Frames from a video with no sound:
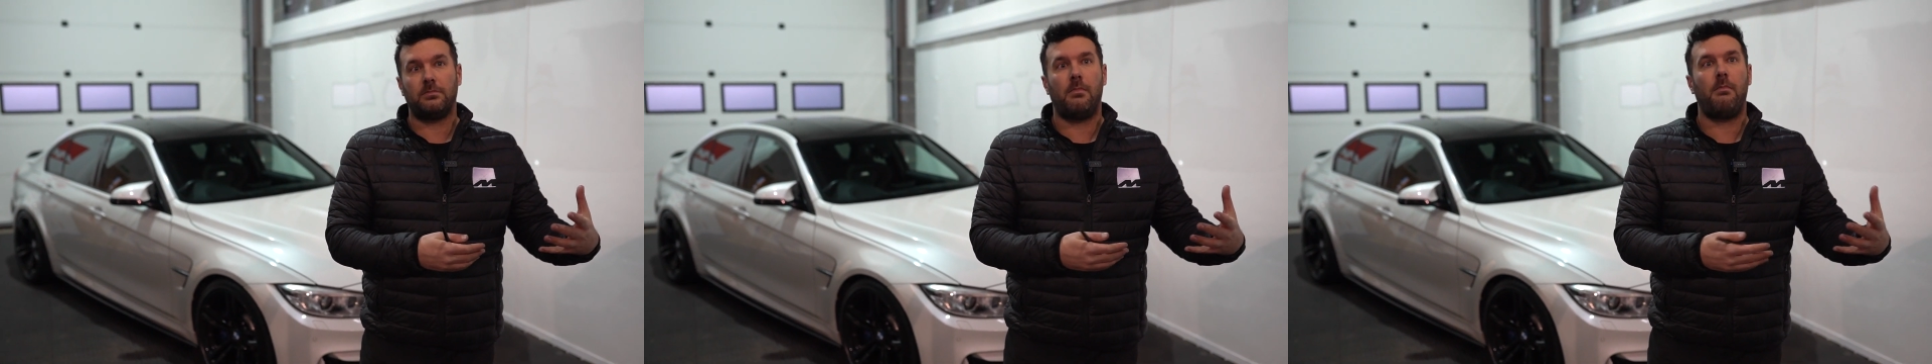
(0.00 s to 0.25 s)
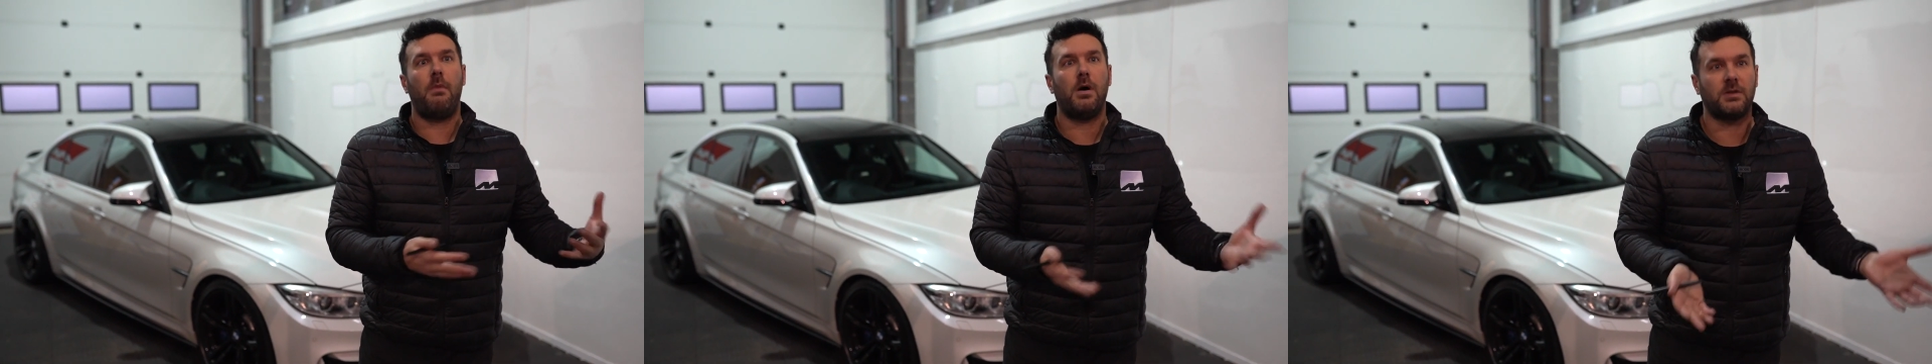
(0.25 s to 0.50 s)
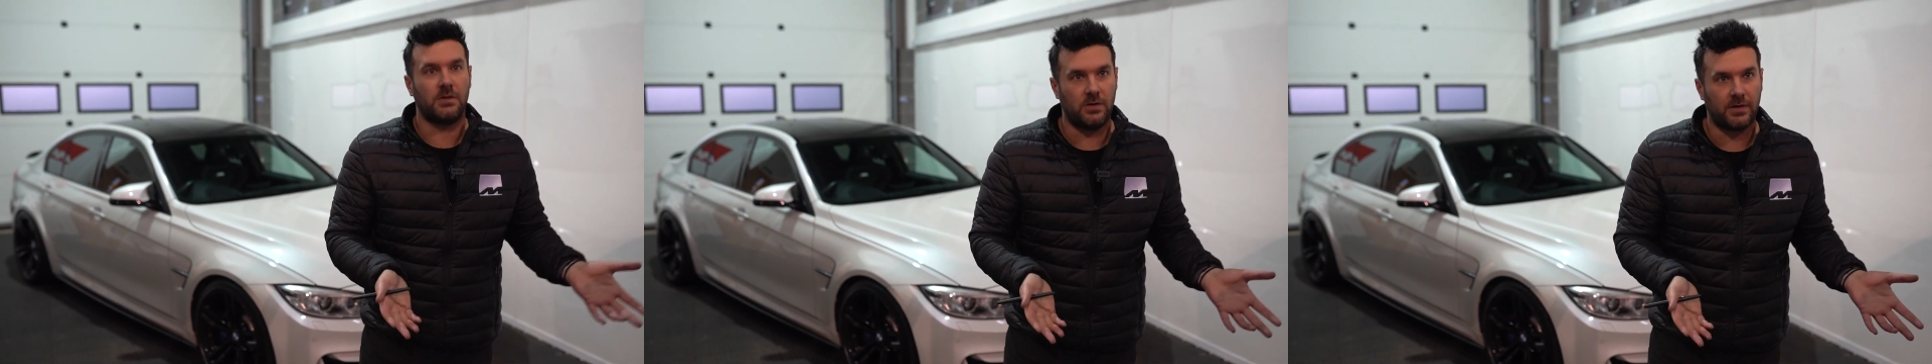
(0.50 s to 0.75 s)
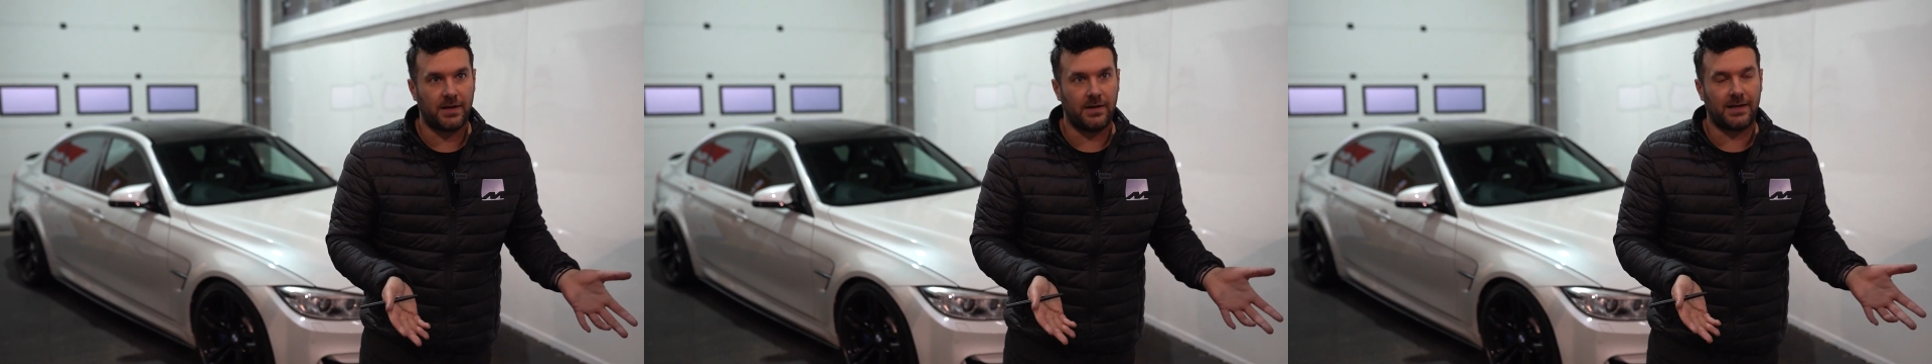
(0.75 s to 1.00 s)
modern
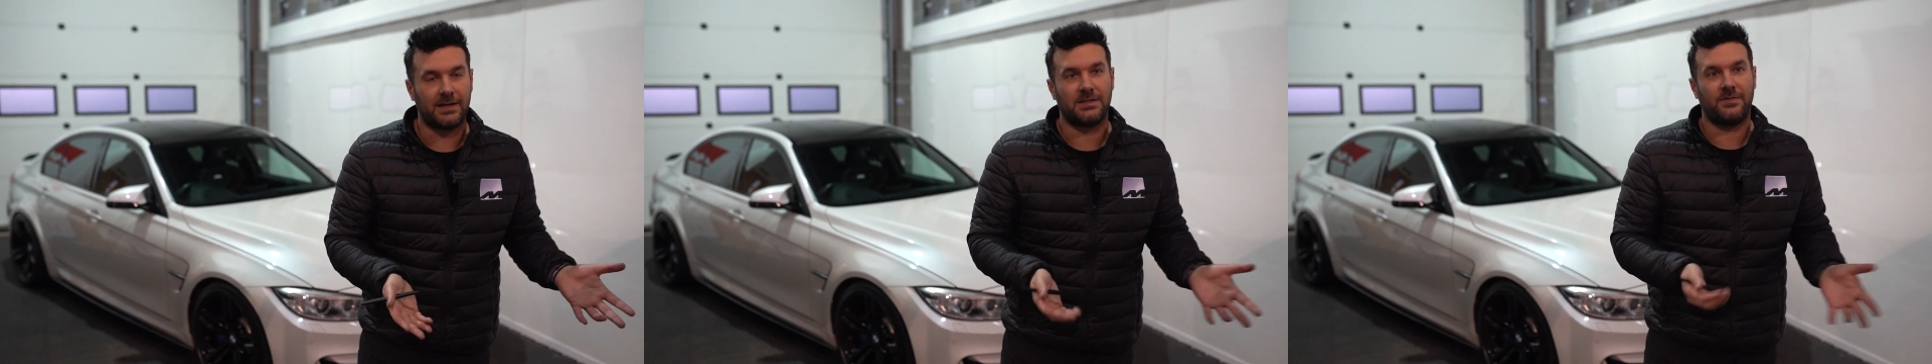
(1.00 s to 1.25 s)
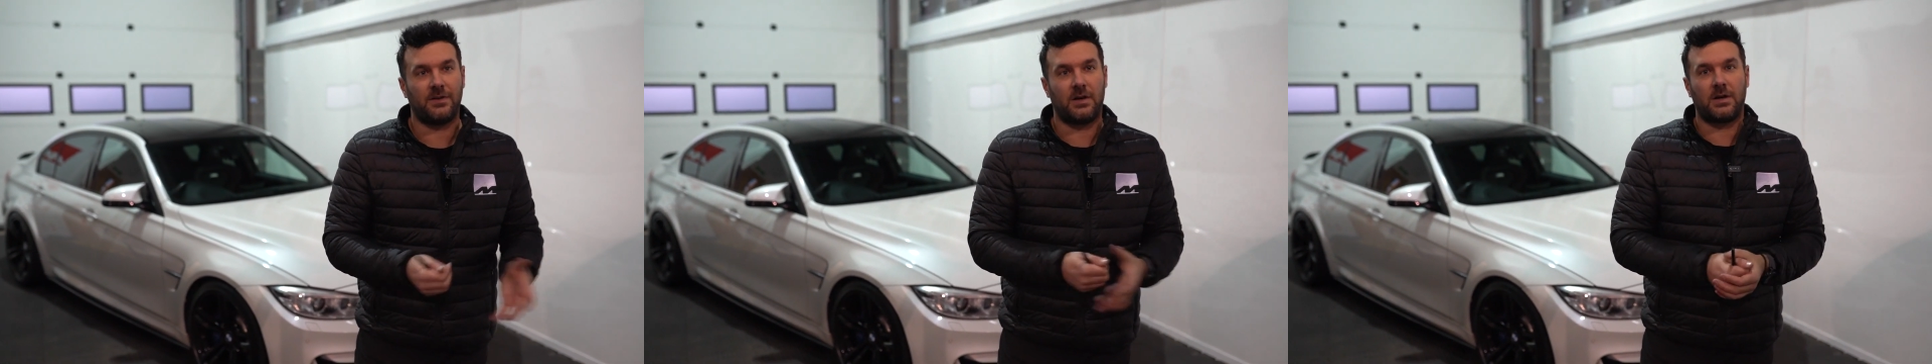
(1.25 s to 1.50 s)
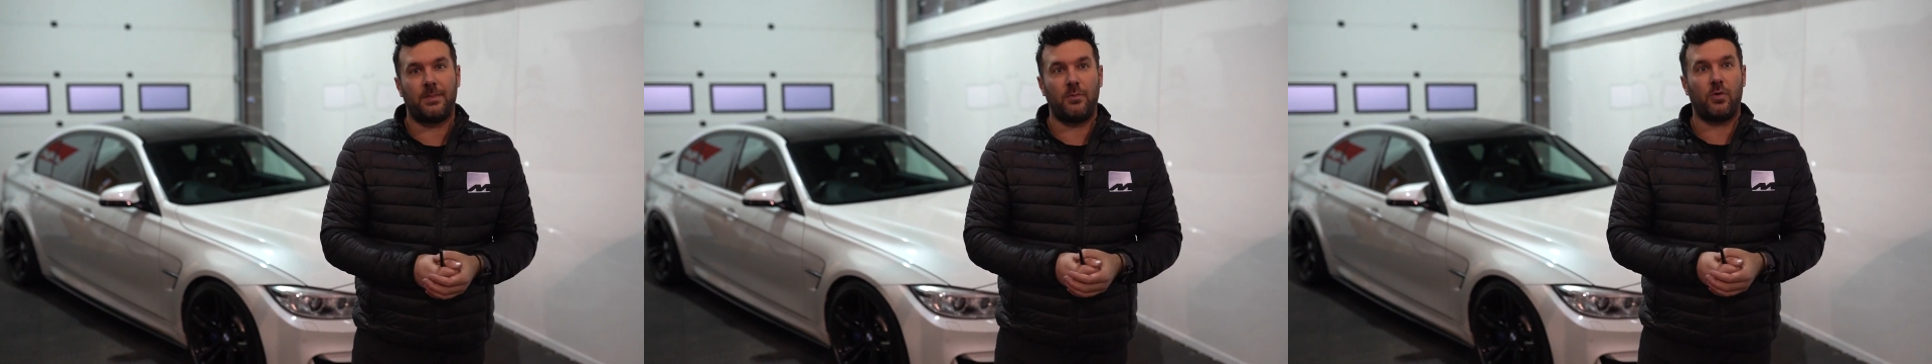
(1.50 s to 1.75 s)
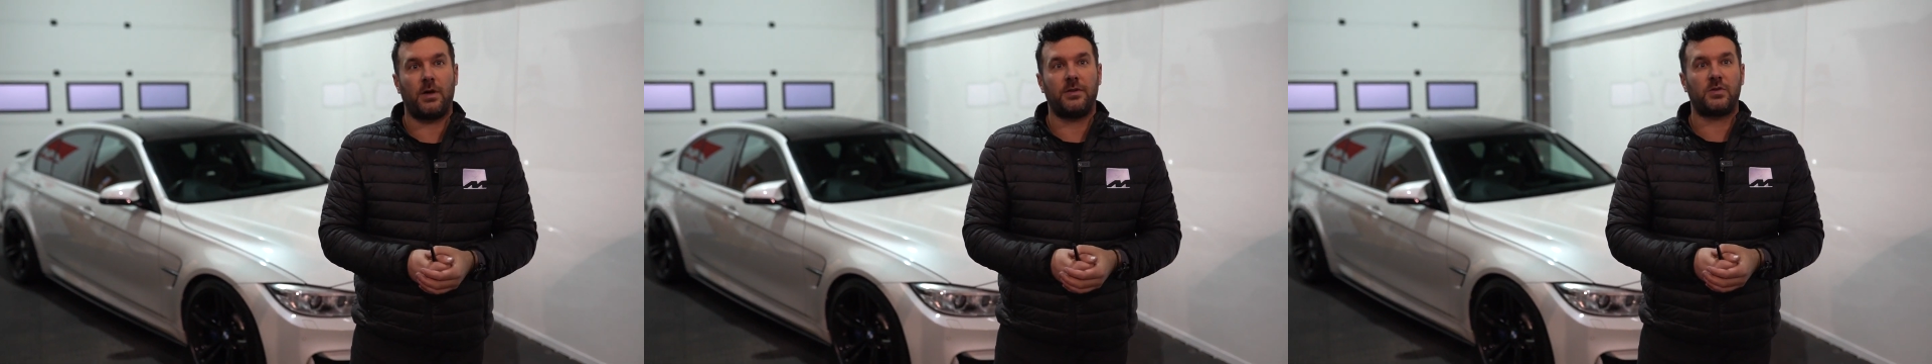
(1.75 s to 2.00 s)
looking, I guess, if you like, a bit
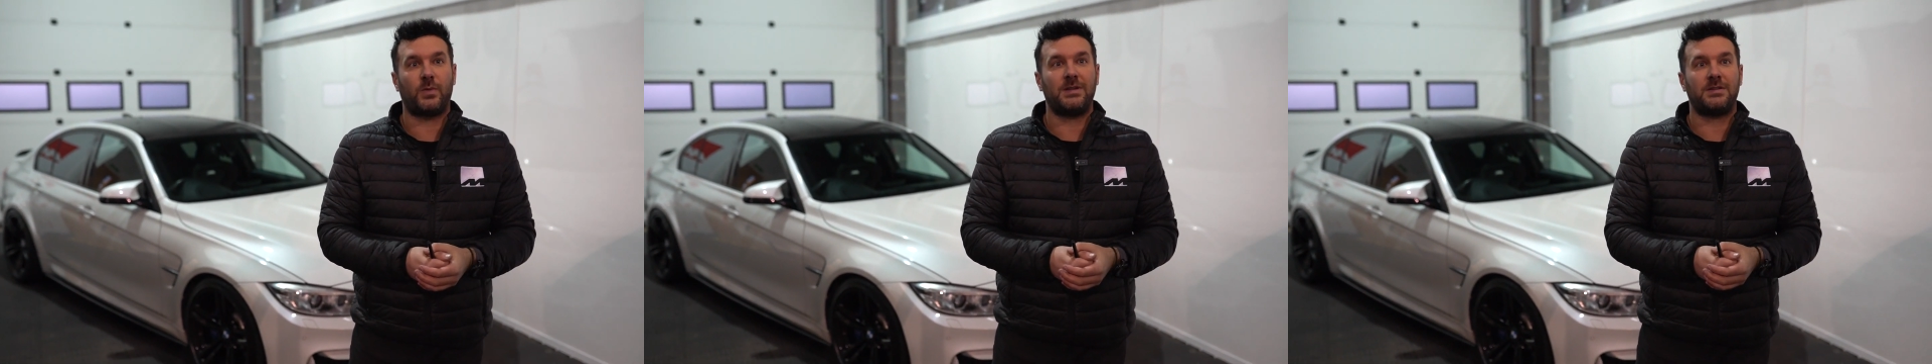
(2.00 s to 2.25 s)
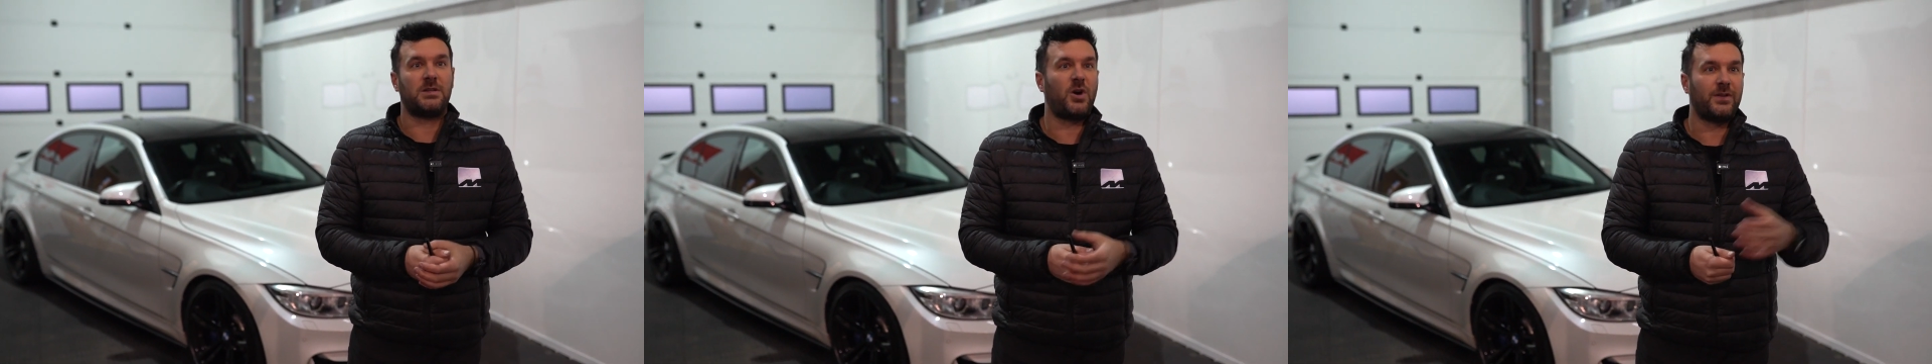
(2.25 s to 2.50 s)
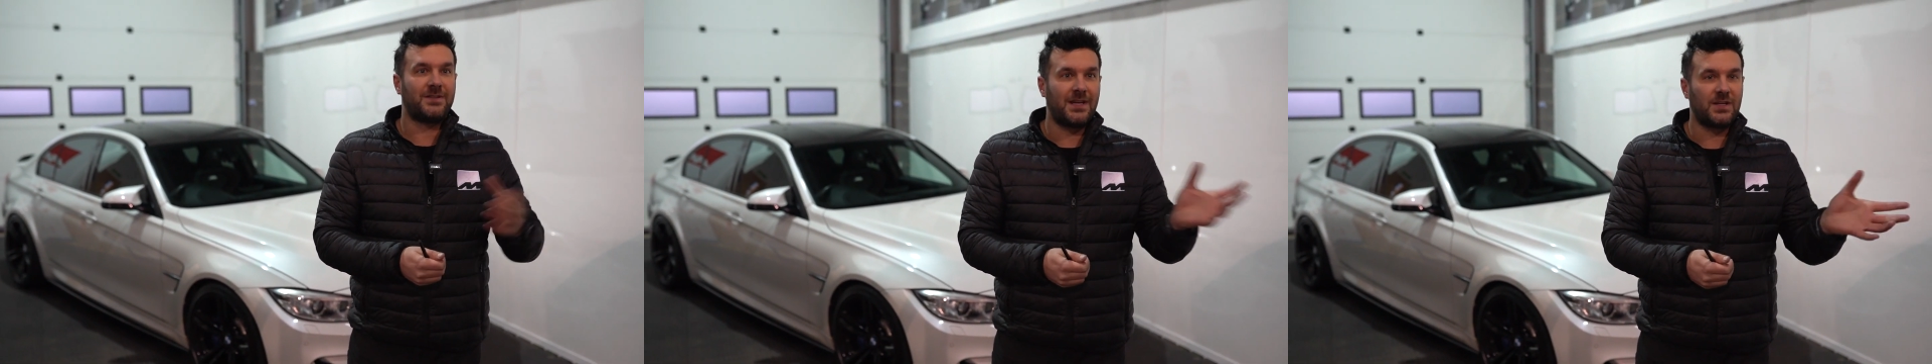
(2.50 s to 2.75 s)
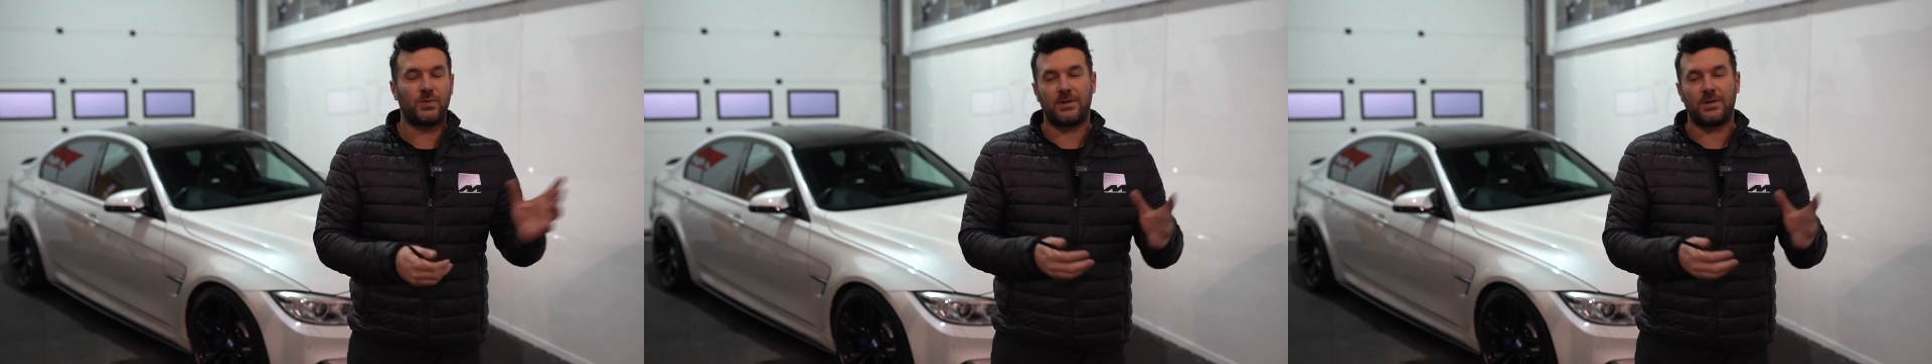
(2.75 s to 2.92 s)
more like the 2019,